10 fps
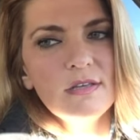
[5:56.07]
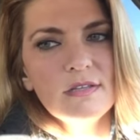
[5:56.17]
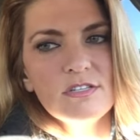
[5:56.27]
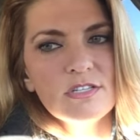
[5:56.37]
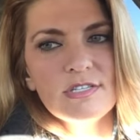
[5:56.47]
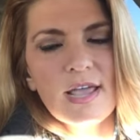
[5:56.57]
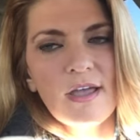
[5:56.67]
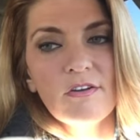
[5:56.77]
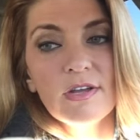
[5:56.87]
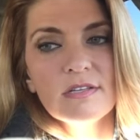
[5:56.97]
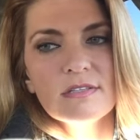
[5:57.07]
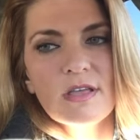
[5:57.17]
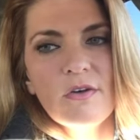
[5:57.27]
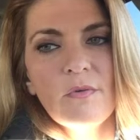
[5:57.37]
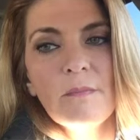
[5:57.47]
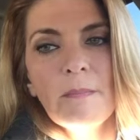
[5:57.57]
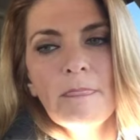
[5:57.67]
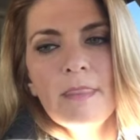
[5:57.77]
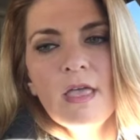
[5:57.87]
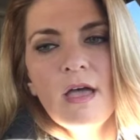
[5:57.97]
It's just staggering. So
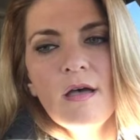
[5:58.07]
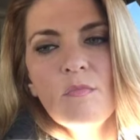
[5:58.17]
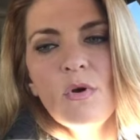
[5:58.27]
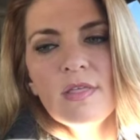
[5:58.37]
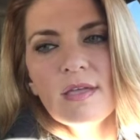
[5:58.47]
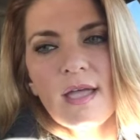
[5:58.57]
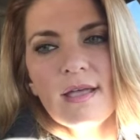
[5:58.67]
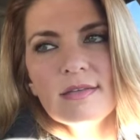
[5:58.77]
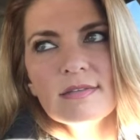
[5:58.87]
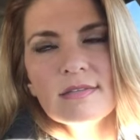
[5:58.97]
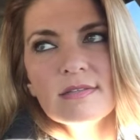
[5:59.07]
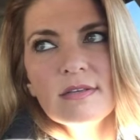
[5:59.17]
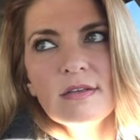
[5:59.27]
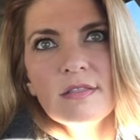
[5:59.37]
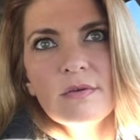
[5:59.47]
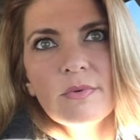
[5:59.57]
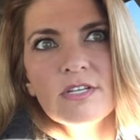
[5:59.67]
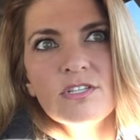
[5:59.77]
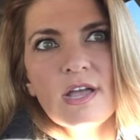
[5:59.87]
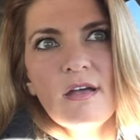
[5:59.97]
one of the guys that
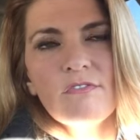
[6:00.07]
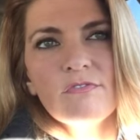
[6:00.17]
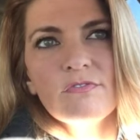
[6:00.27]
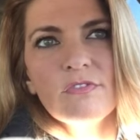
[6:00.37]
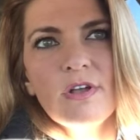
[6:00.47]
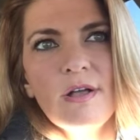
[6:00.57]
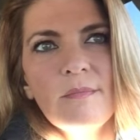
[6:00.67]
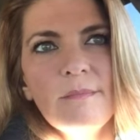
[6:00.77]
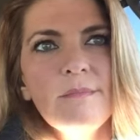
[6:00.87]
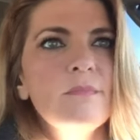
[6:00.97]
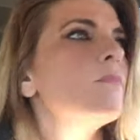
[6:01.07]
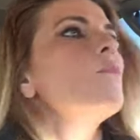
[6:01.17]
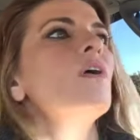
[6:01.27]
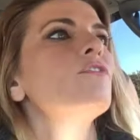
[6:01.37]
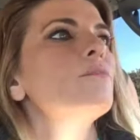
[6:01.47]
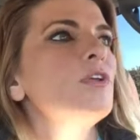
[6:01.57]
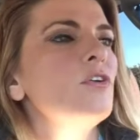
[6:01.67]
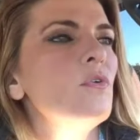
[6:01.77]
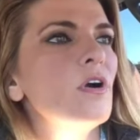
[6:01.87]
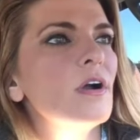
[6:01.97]
reached out, one from
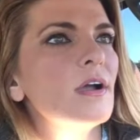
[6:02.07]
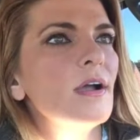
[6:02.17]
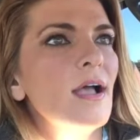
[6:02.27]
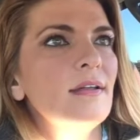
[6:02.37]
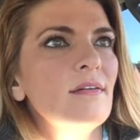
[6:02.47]
I'd